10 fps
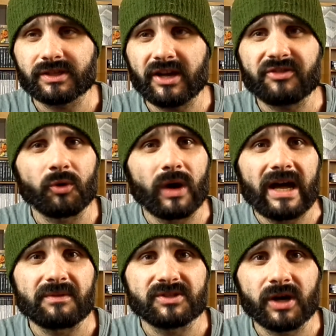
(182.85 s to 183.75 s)
I thought
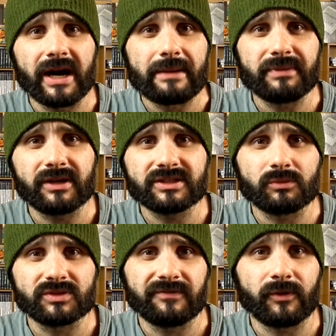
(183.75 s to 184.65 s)
at the time, because I
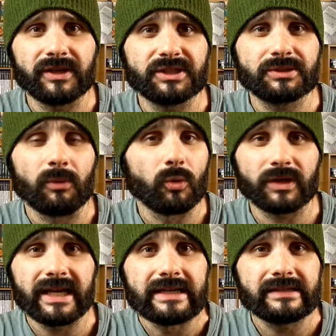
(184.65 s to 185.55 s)
was a very small
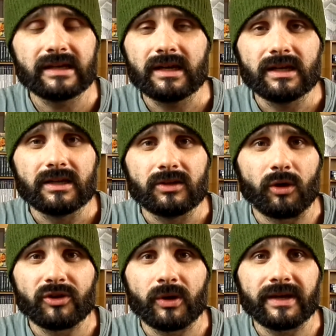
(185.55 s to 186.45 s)
kid,
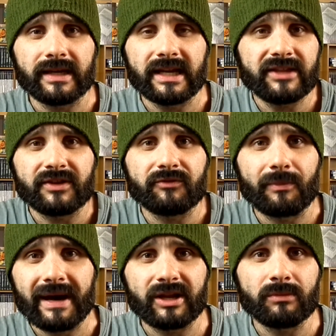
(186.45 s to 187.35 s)
not knowing anything
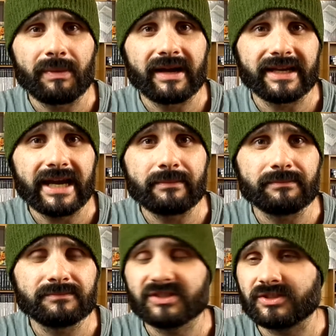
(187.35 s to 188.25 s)
from Adam about
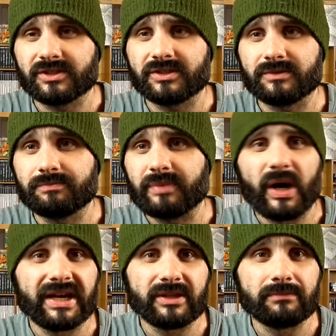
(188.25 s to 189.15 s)
games, just
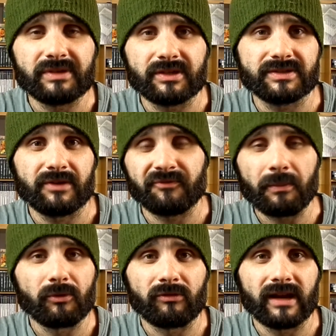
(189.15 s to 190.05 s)
buying them because they're
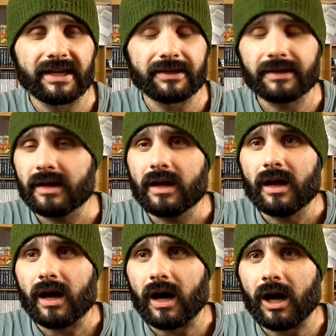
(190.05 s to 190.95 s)
football related,
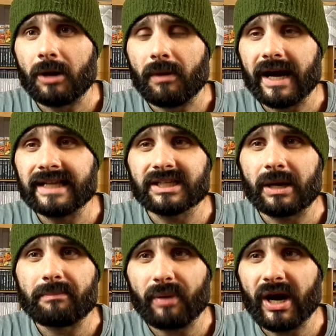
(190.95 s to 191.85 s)
um, I ended
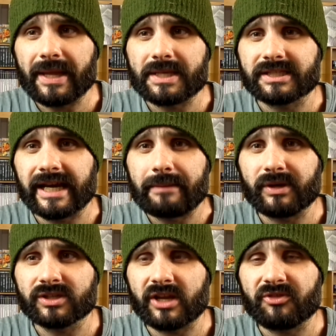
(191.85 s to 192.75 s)
up buying this game
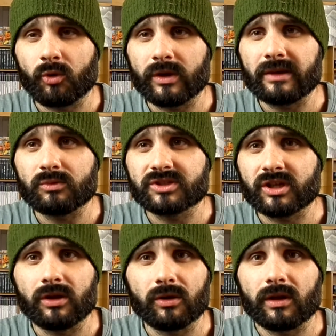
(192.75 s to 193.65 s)
because I thought it was going
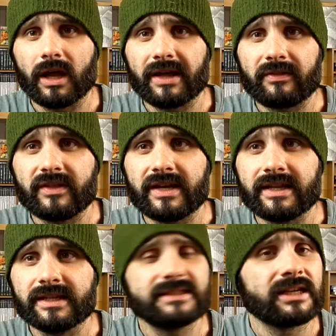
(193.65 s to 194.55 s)
to look like the
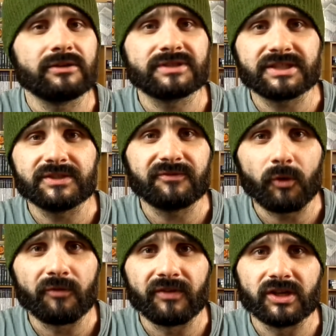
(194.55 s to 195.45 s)
Nintendo
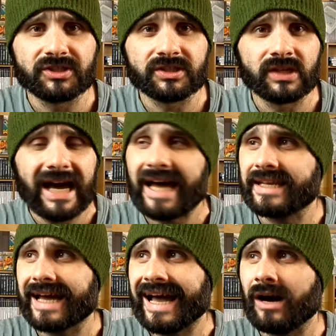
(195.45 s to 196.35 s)
64 version, and
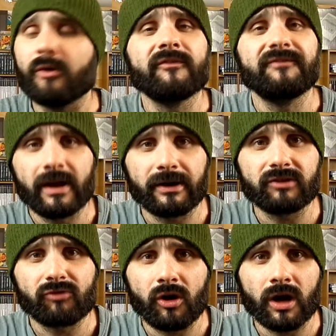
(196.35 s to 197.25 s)
how very
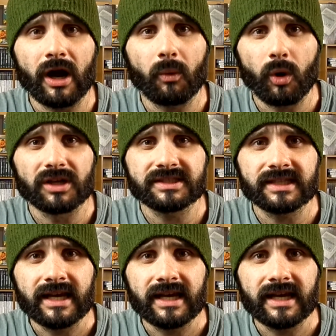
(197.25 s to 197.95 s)
wrong I was